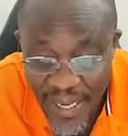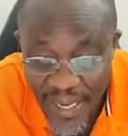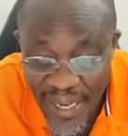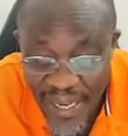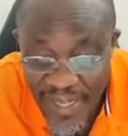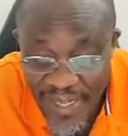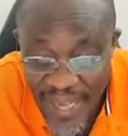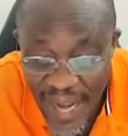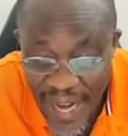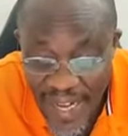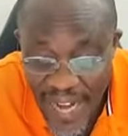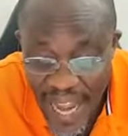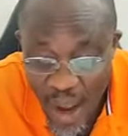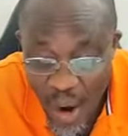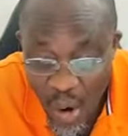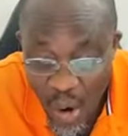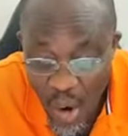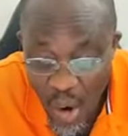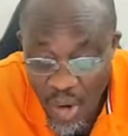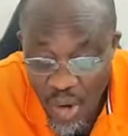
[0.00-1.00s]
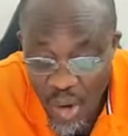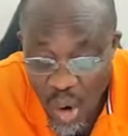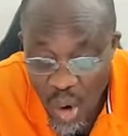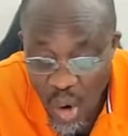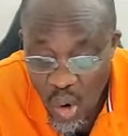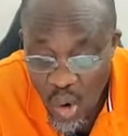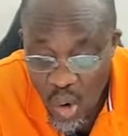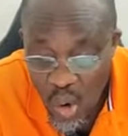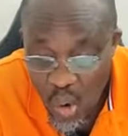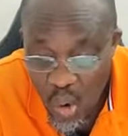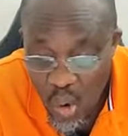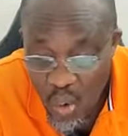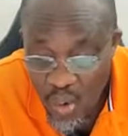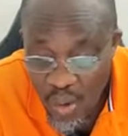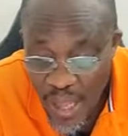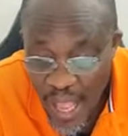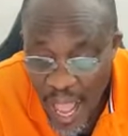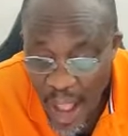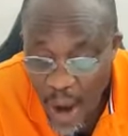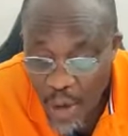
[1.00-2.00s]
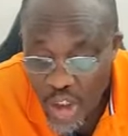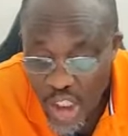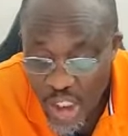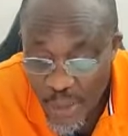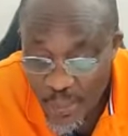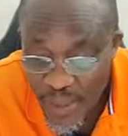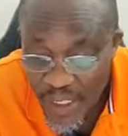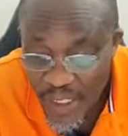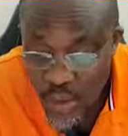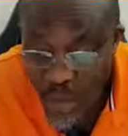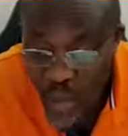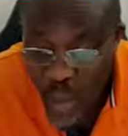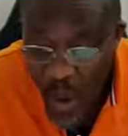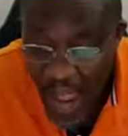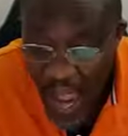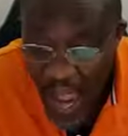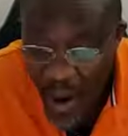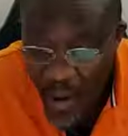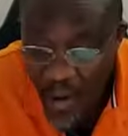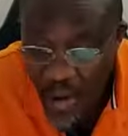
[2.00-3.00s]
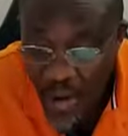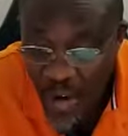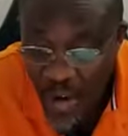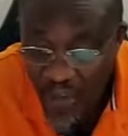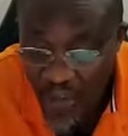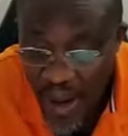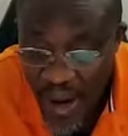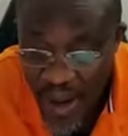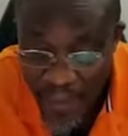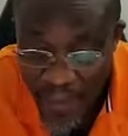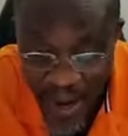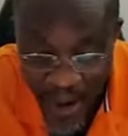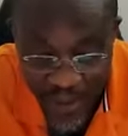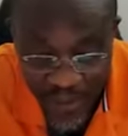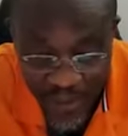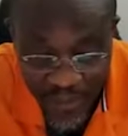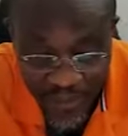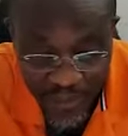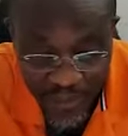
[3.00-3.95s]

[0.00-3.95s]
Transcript: neither hot or cold, I will spit you out of my mouth.